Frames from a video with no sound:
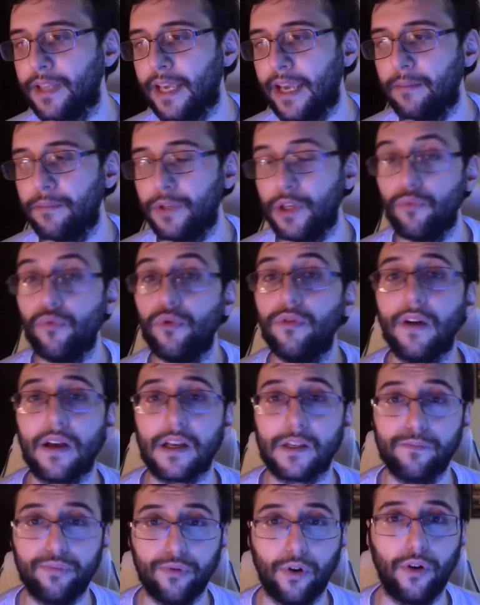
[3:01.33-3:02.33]
him, he will
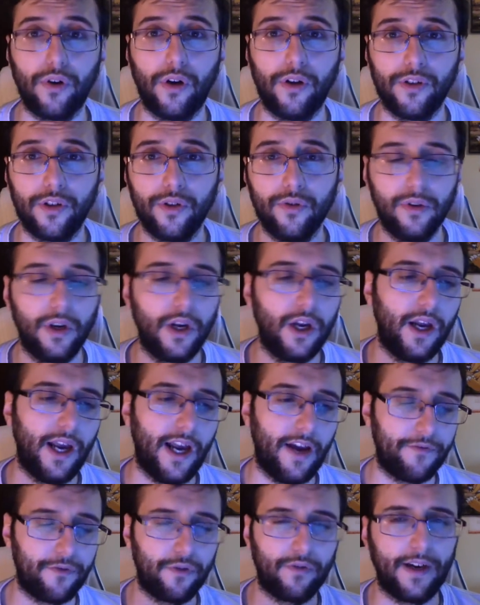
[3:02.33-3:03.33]
explode on you
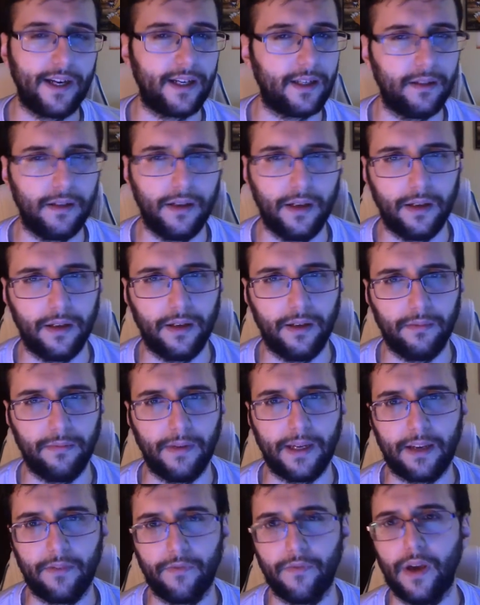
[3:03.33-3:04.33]
after like
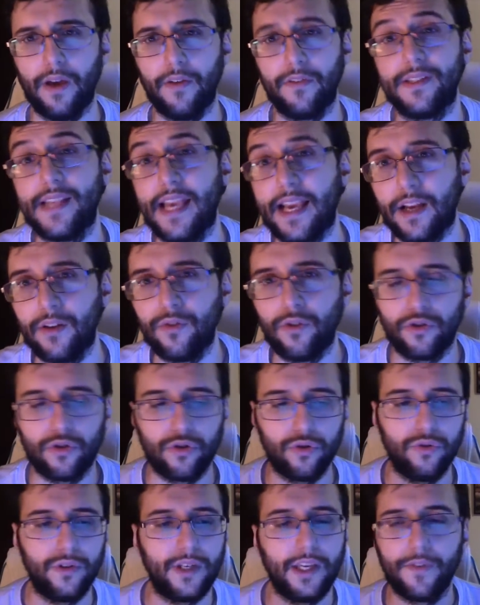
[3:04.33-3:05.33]
a second or
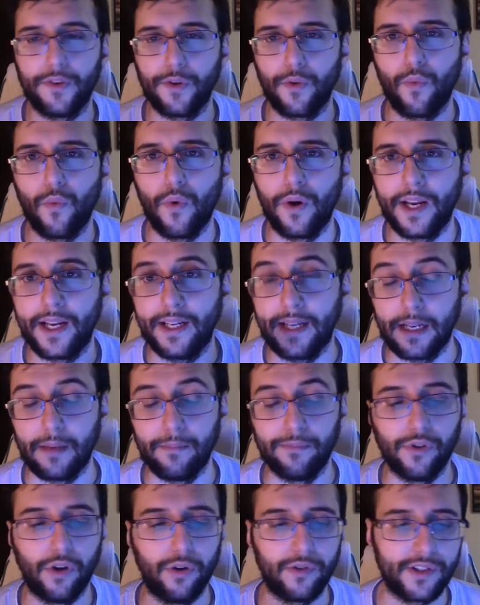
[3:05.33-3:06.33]
two. It gives you a warning and then he
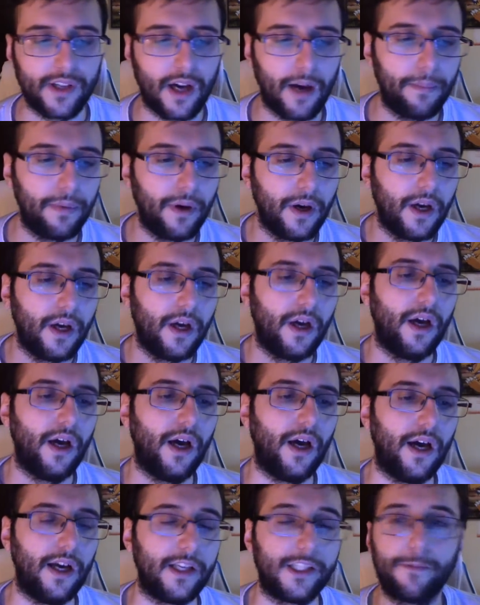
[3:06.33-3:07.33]
blows up.
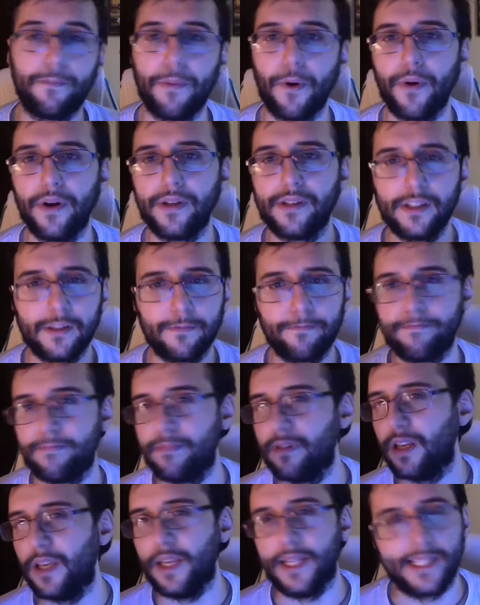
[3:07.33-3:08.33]
Spirits,
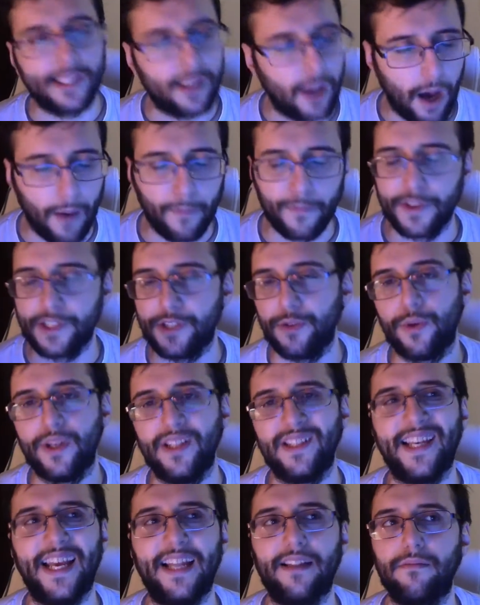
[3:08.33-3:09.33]
it's obvious you
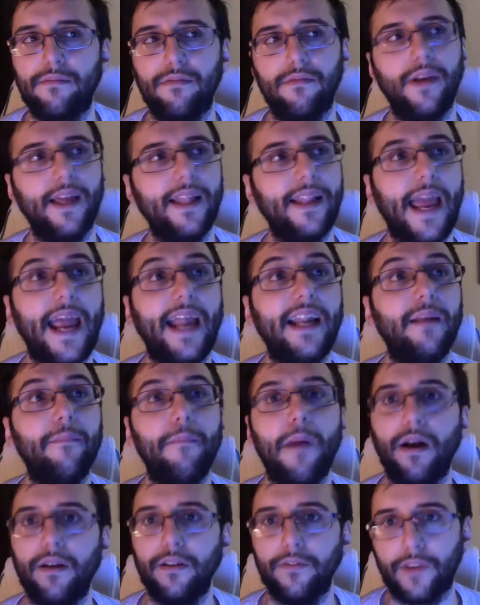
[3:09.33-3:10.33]
can get an
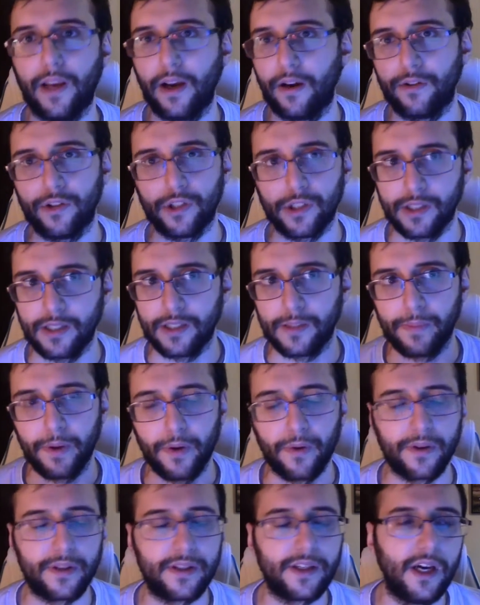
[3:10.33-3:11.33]
amount of characters in
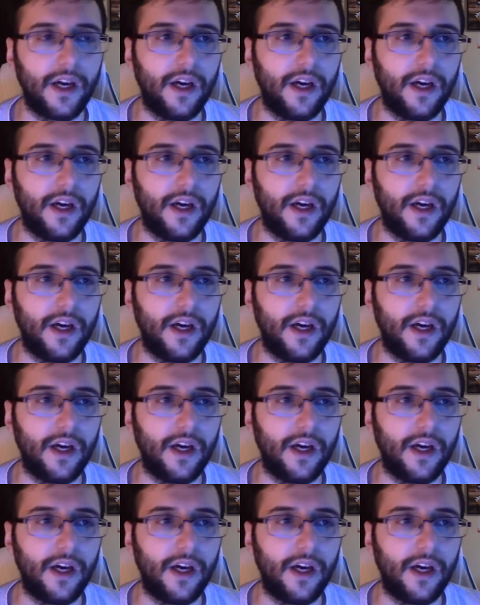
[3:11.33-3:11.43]
spirits.